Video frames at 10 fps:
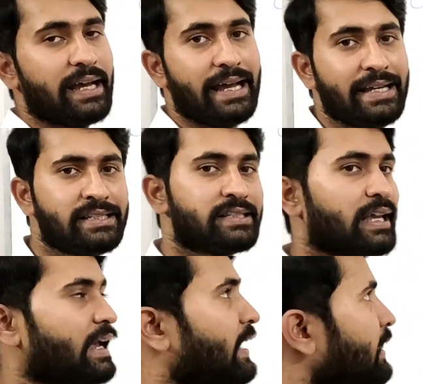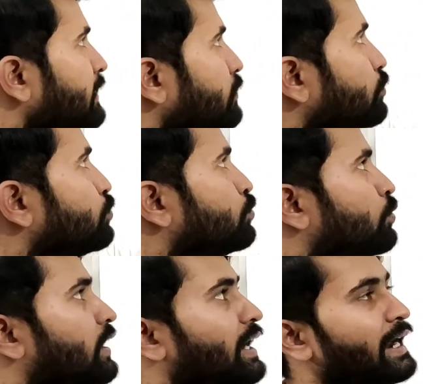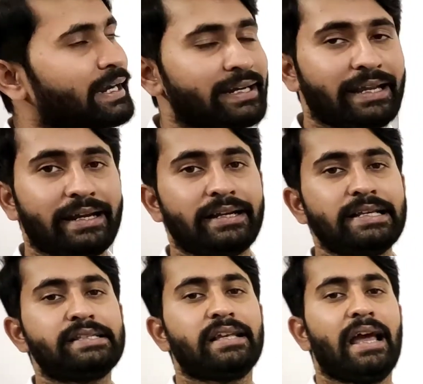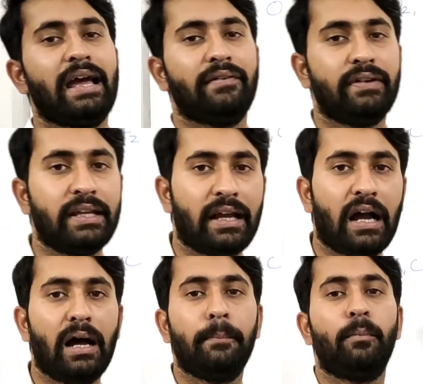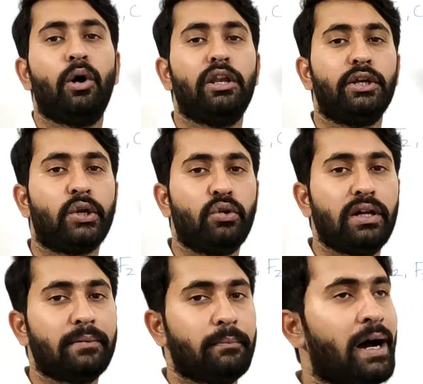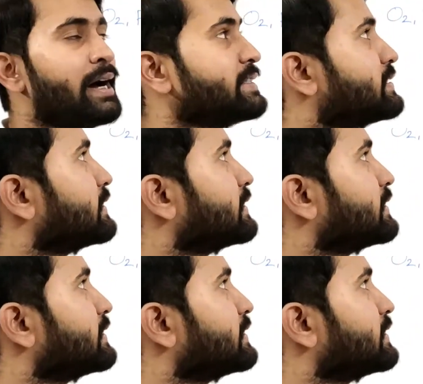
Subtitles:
as N2, and it is having a molecular mass